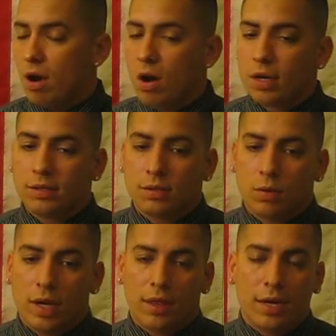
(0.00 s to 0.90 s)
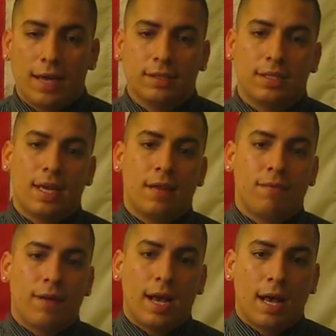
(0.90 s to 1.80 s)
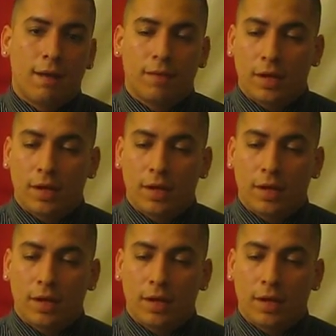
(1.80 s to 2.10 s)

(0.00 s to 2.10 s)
August 12, 1985,